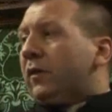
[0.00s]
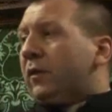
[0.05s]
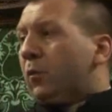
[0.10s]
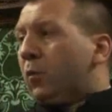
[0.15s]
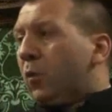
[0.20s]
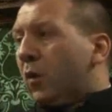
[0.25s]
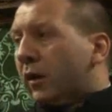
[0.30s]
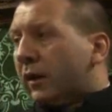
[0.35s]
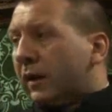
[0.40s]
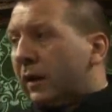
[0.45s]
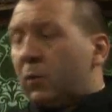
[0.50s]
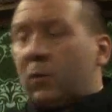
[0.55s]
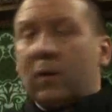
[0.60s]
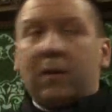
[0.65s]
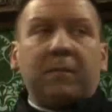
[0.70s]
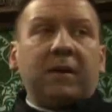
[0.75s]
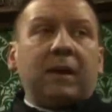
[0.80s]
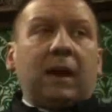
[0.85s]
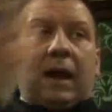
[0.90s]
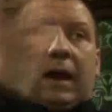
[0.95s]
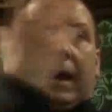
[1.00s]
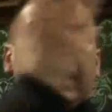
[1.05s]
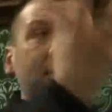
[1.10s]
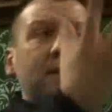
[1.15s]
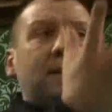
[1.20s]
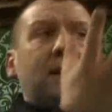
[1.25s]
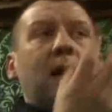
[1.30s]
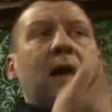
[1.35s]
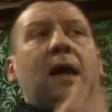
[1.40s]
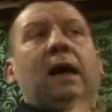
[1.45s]
the working women
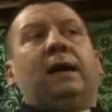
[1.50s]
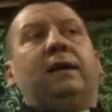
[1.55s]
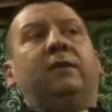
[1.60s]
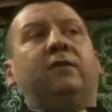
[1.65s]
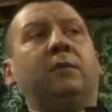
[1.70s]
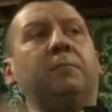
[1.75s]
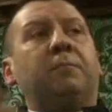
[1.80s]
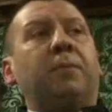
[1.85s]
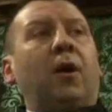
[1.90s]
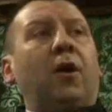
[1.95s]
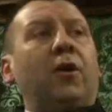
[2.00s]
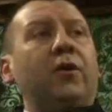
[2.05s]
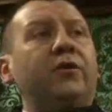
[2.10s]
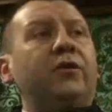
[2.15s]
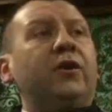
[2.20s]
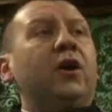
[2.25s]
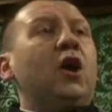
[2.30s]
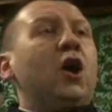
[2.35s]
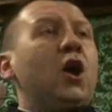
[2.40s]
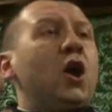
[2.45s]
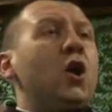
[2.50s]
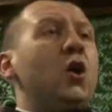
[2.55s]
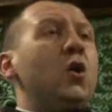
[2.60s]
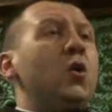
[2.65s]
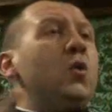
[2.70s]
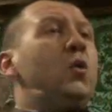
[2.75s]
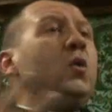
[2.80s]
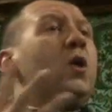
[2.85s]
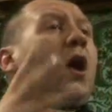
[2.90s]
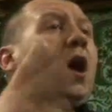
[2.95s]
and guys about
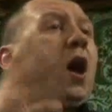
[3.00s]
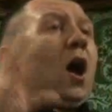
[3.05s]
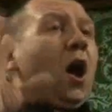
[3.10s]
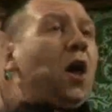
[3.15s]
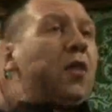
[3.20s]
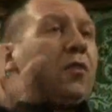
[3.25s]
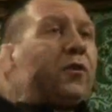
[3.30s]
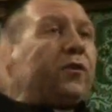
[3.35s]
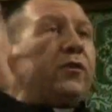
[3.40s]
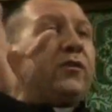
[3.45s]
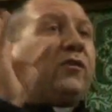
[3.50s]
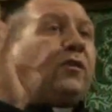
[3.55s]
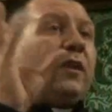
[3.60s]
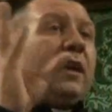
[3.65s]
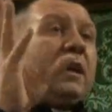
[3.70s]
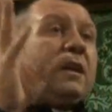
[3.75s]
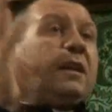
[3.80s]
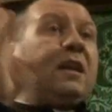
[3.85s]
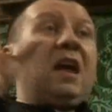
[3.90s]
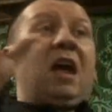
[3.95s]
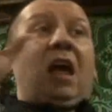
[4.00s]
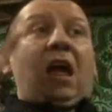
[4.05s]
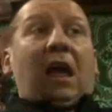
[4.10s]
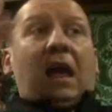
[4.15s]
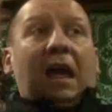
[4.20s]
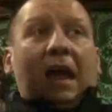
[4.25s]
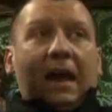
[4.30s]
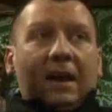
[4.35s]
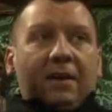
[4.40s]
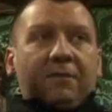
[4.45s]
who their sin
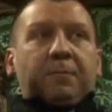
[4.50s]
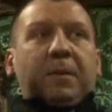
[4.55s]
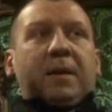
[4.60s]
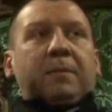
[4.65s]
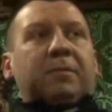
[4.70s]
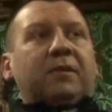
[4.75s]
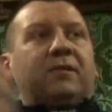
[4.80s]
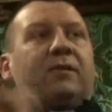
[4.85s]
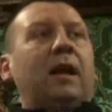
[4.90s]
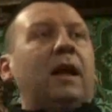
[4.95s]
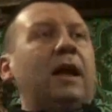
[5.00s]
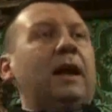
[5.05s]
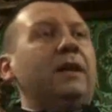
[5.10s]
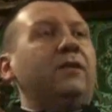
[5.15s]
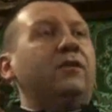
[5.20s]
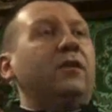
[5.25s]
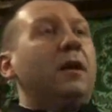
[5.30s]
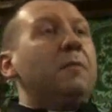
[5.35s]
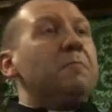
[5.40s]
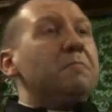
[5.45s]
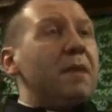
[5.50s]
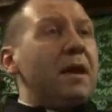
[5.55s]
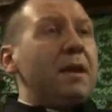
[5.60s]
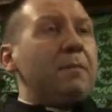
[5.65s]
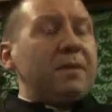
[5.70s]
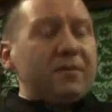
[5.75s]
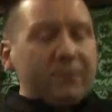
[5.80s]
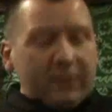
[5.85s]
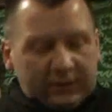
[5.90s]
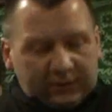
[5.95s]
in people's eyes may
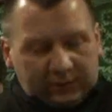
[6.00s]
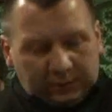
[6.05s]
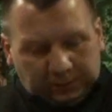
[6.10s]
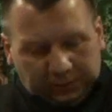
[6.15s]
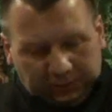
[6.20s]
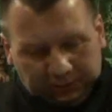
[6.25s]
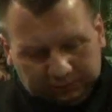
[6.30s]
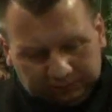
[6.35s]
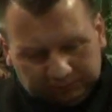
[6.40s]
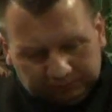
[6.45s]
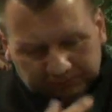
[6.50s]
be visible.